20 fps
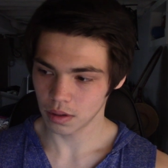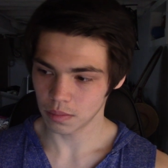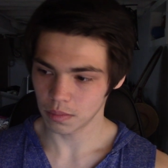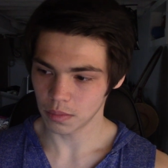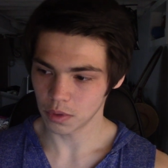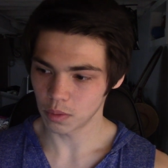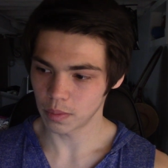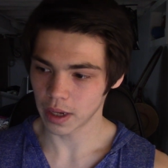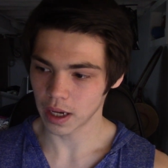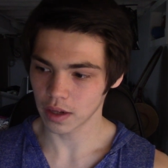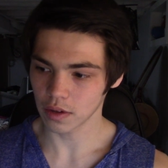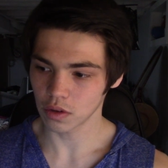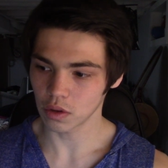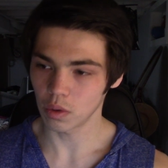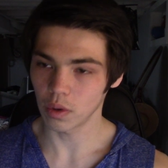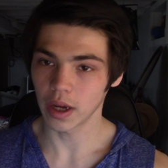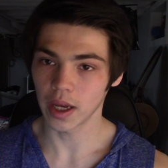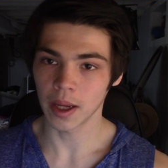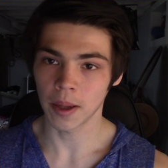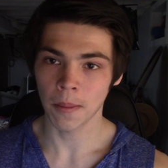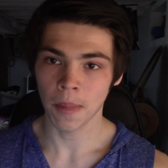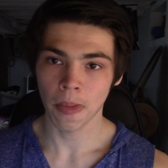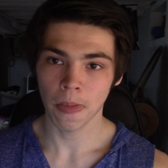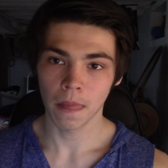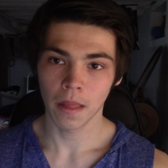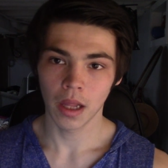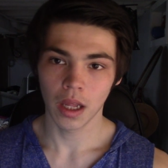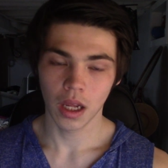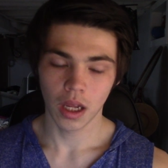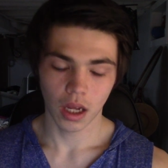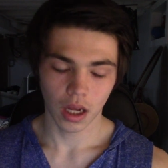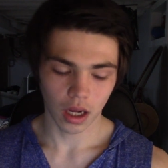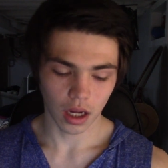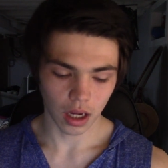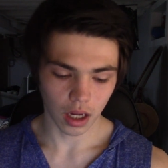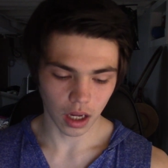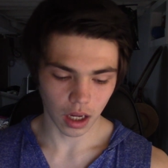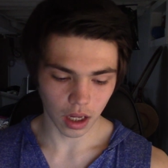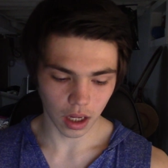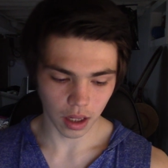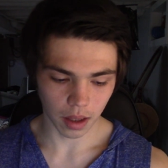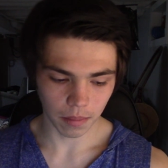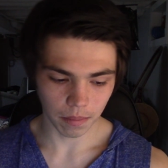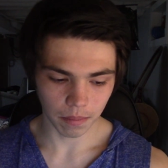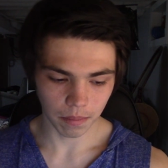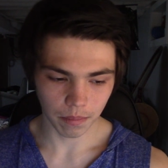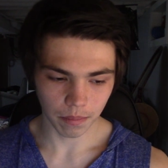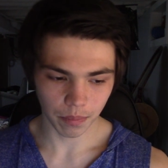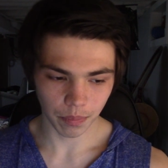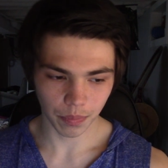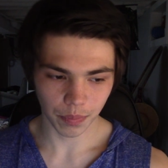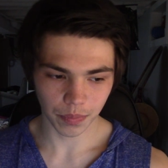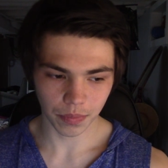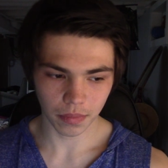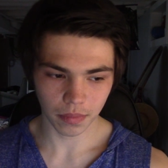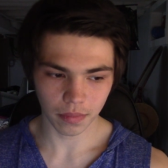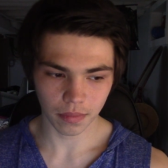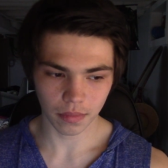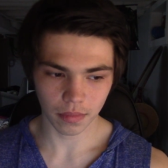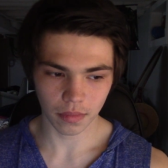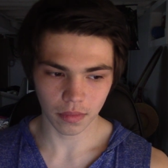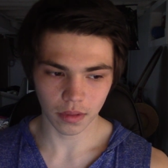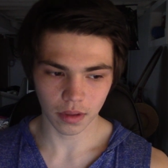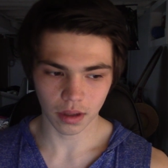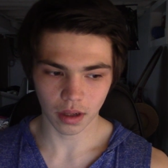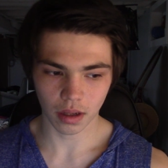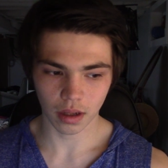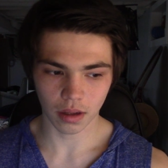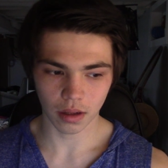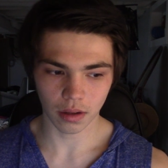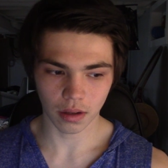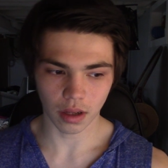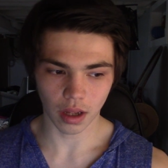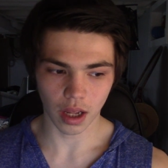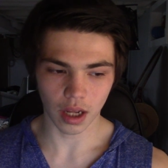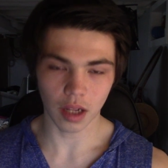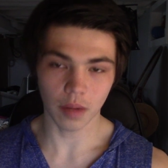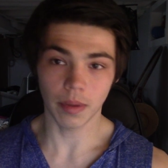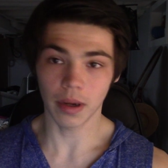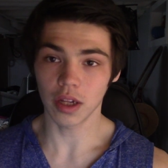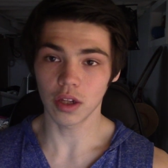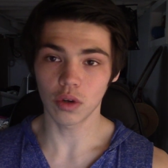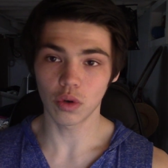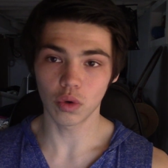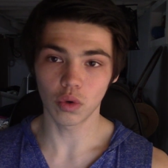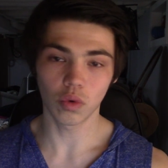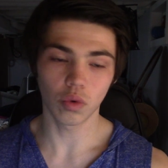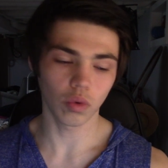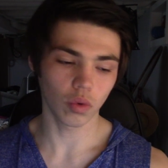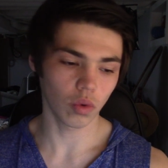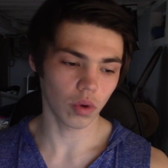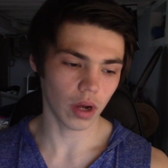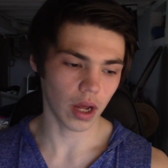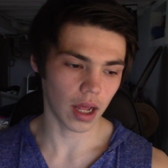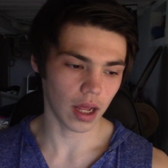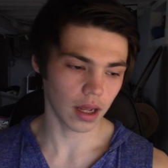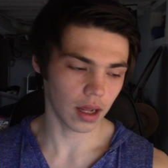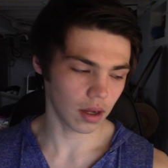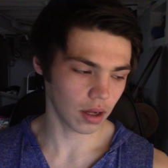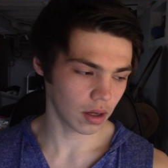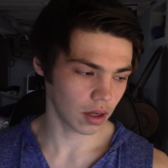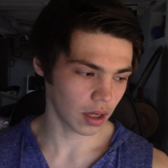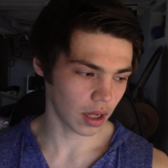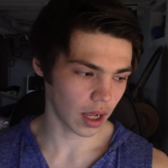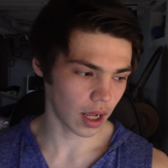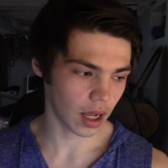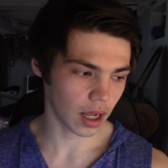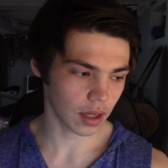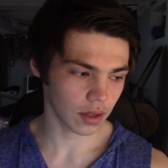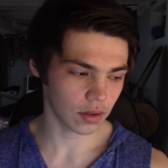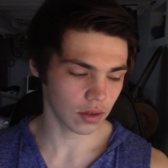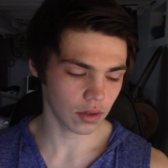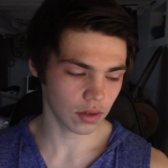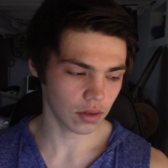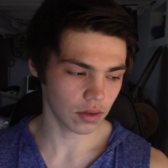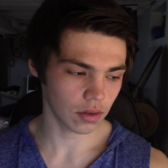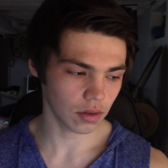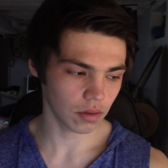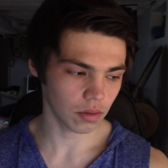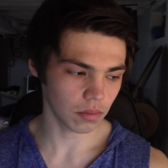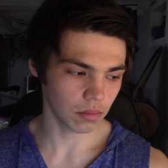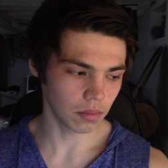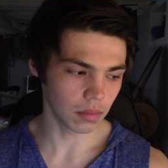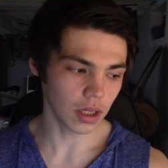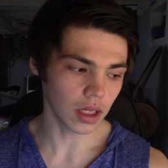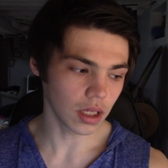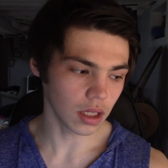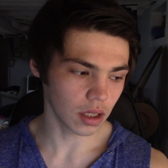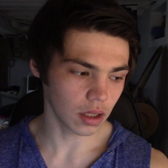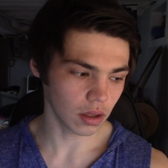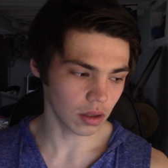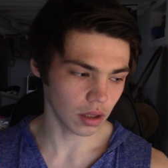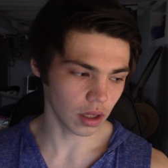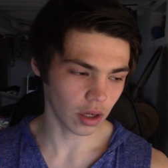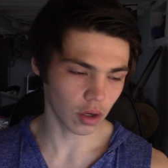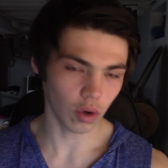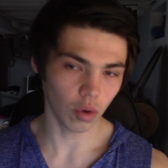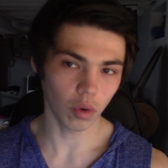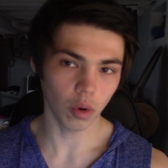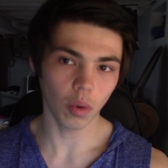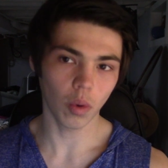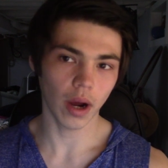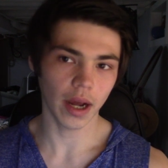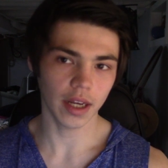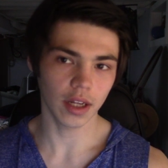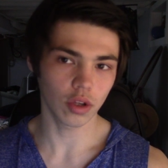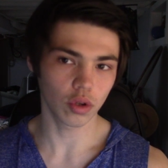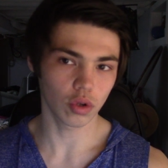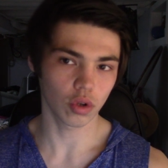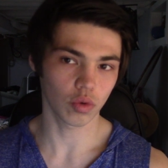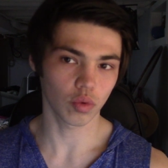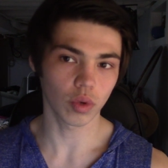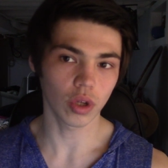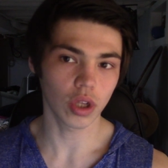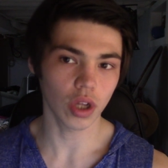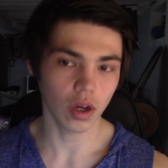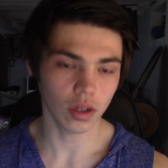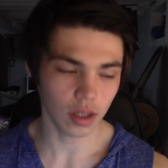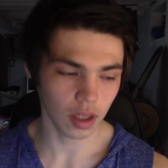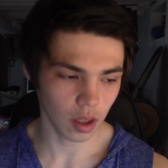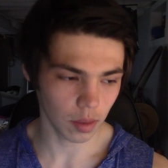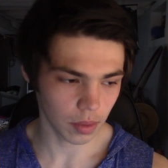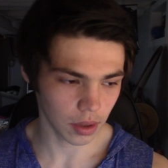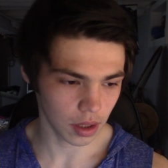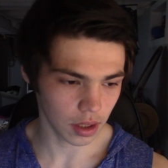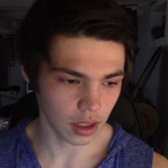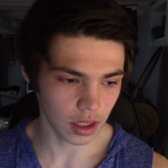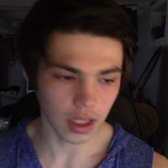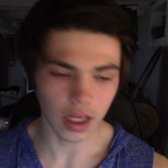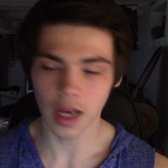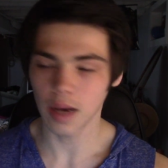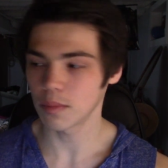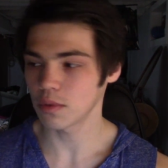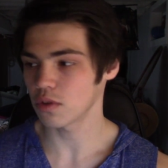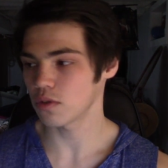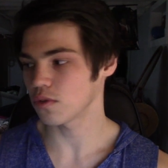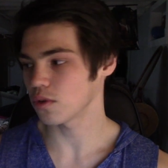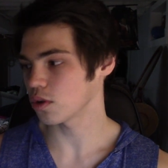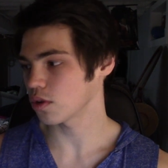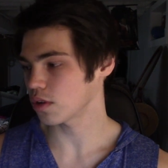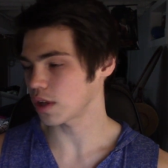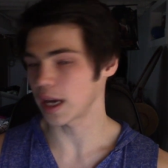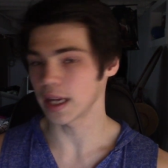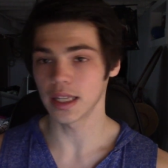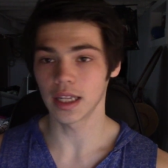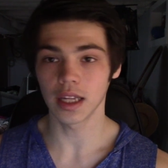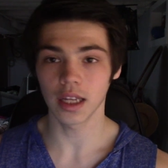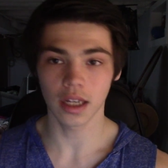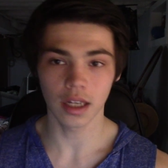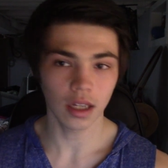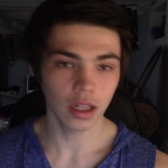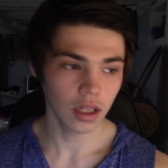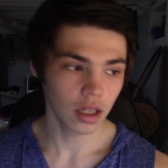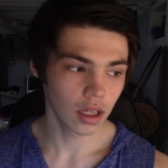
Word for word: you passed away. Um, anybody who asks me like, oh well, why didn't you just reach out to him in the DMs first? I did,